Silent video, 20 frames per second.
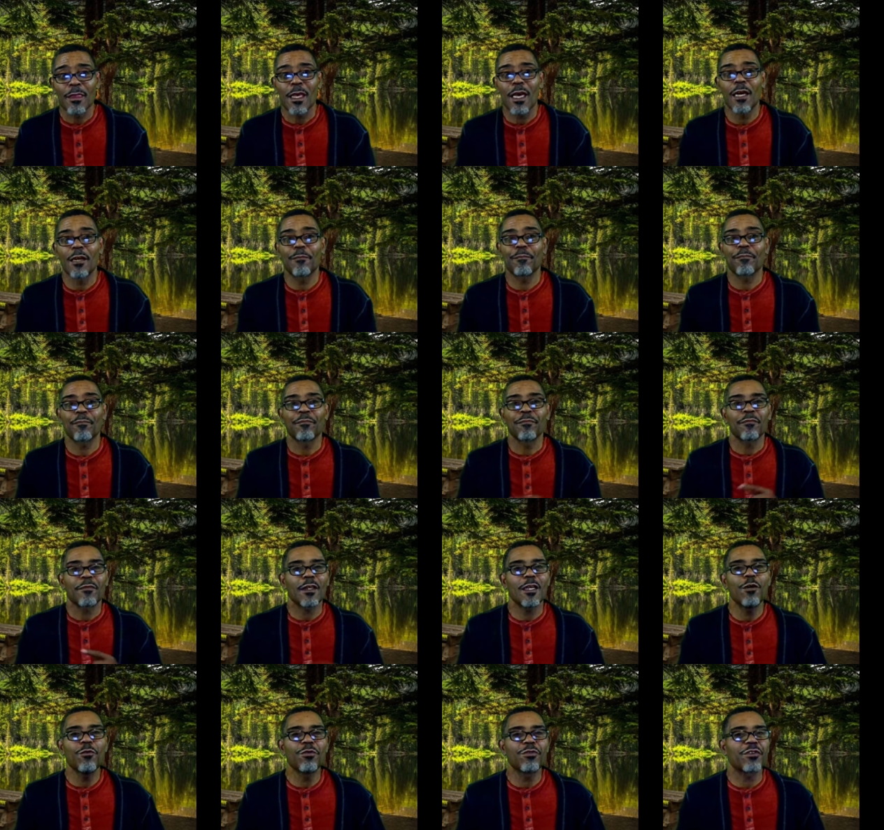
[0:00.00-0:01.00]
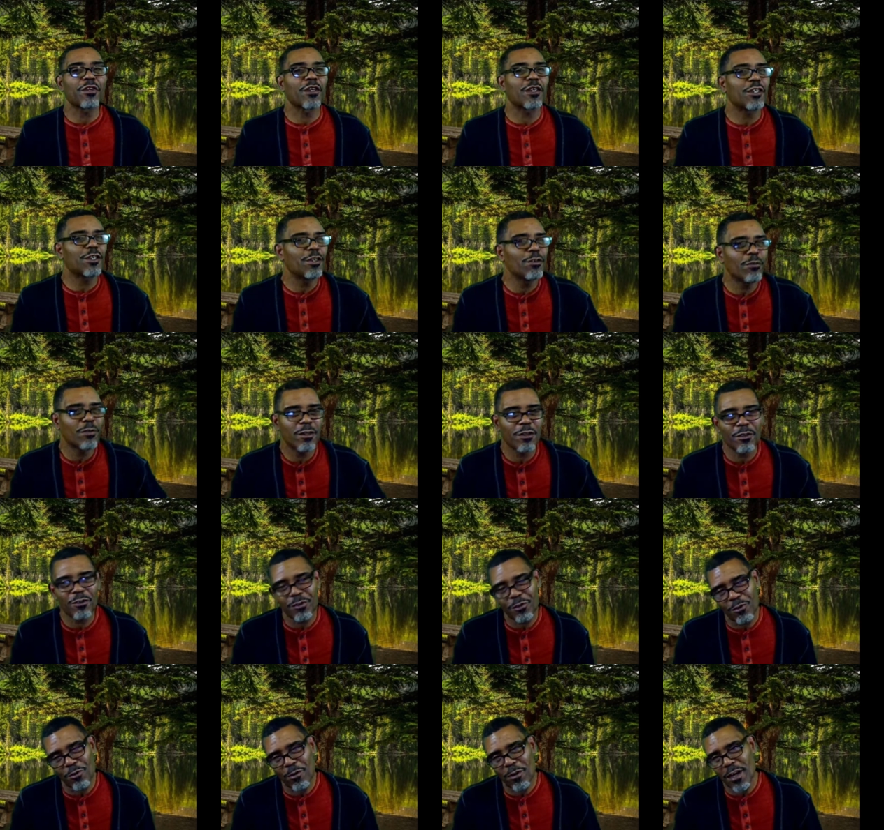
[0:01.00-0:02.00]
And it was a cute little
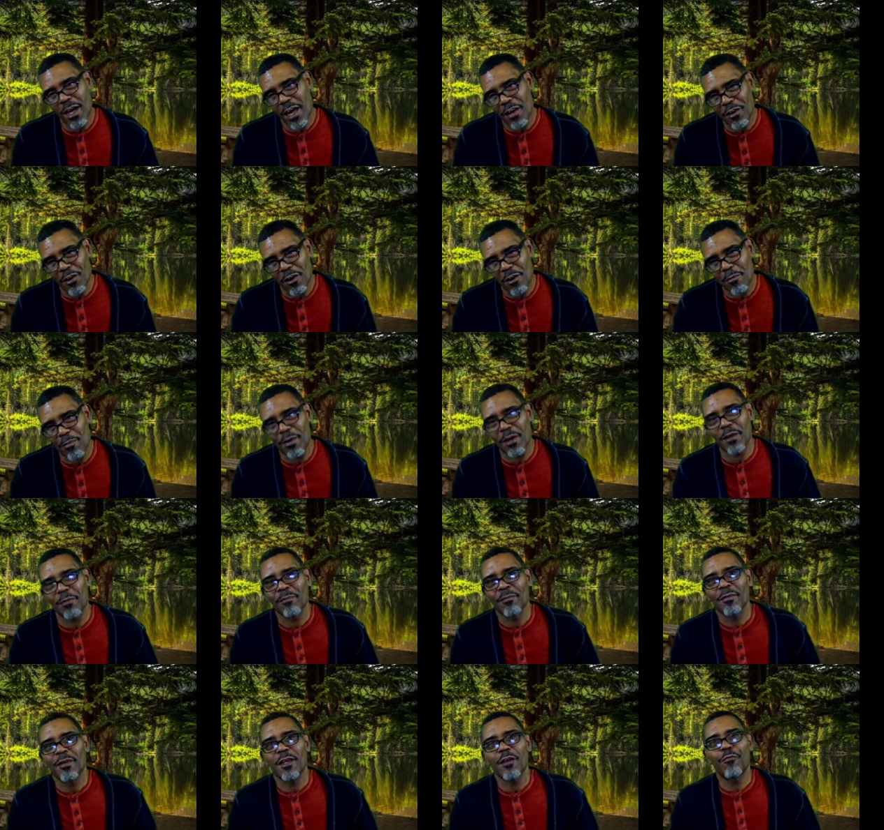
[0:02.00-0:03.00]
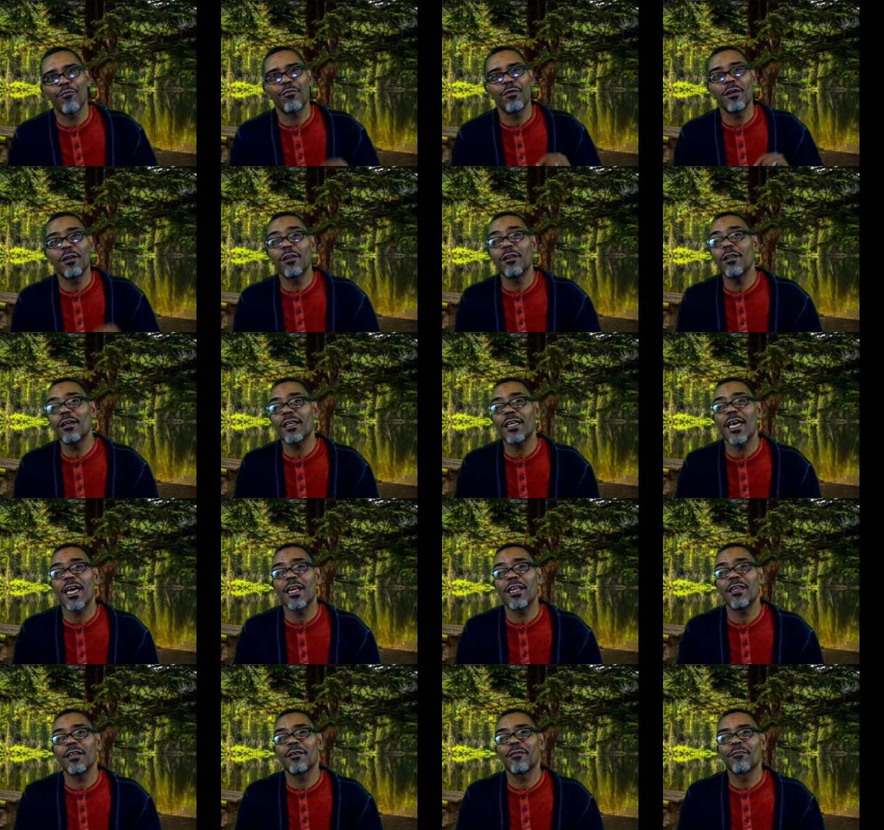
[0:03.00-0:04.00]
story, I know, but if we look
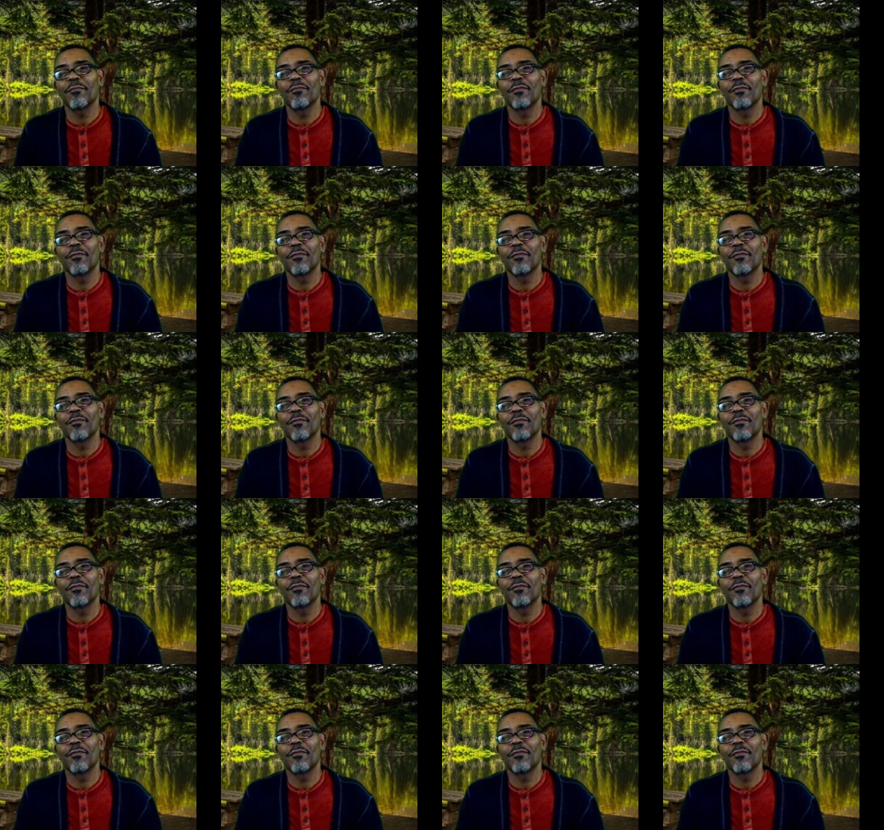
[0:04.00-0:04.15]
at it